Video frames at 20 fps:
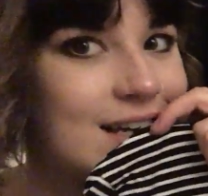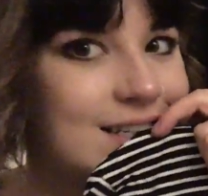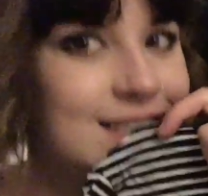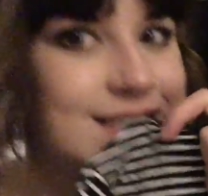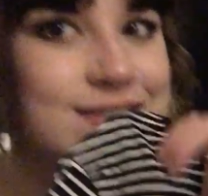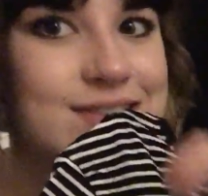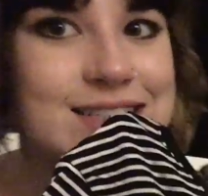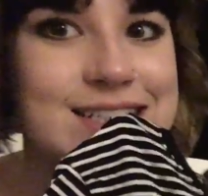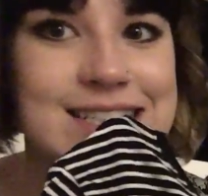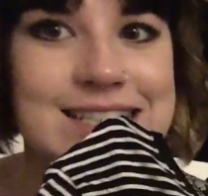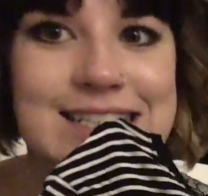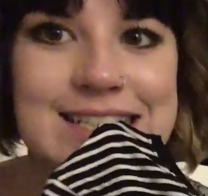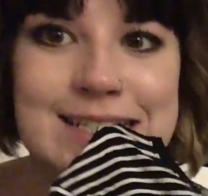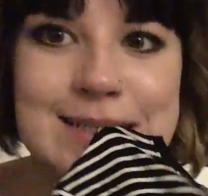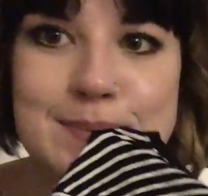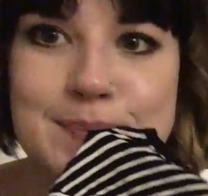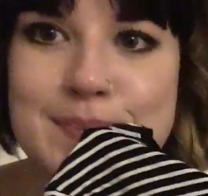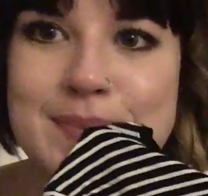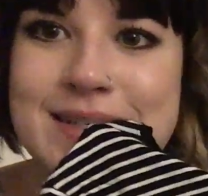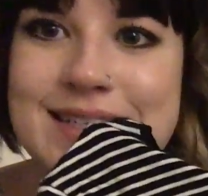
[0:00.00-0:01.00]
a really
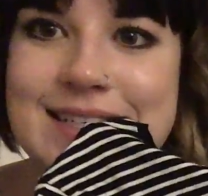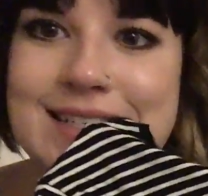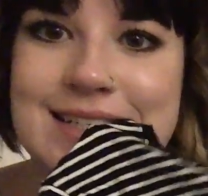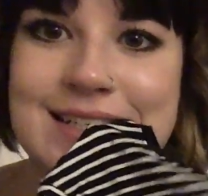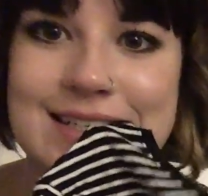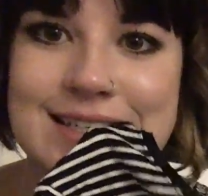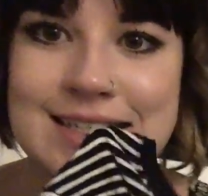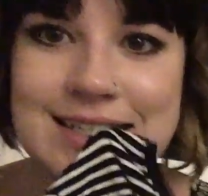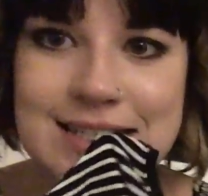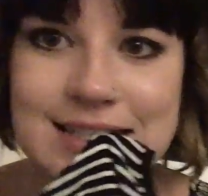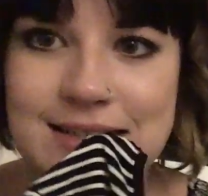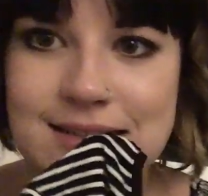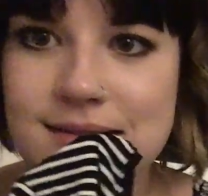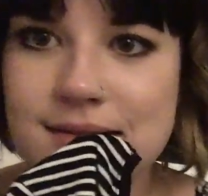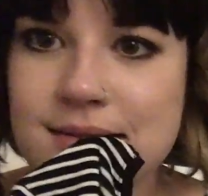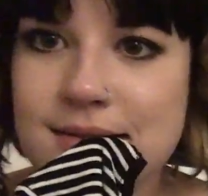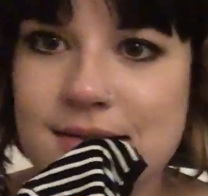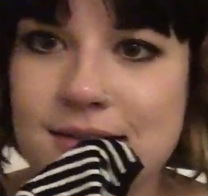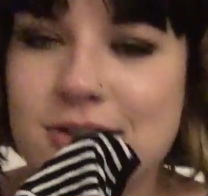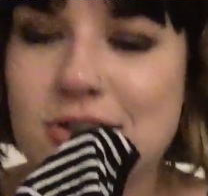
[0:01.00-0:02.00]
basic
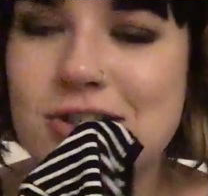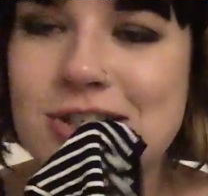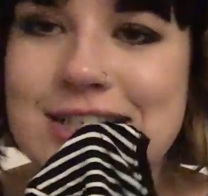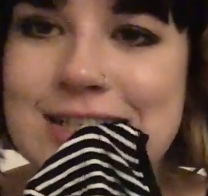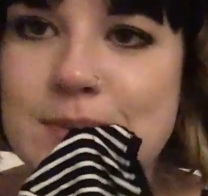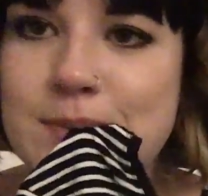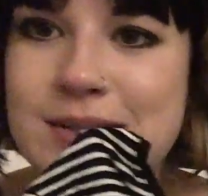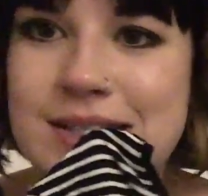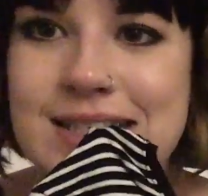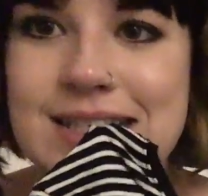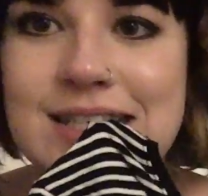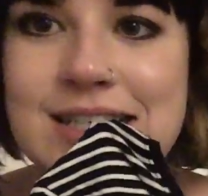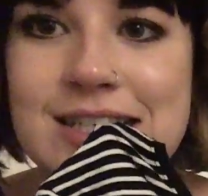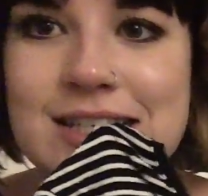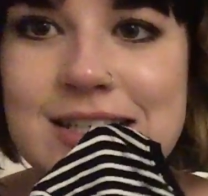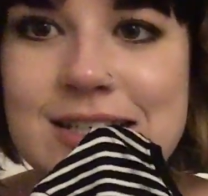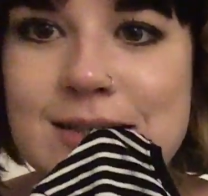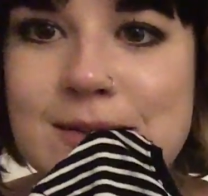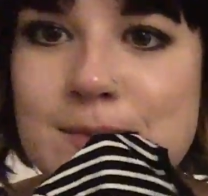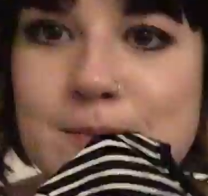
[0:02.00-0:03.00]
stripy
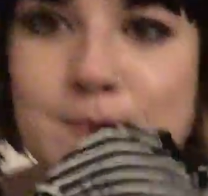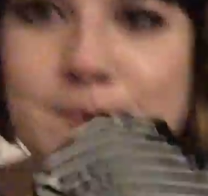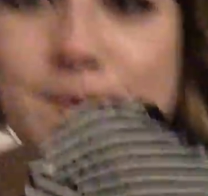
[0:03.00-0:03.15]
t-shirt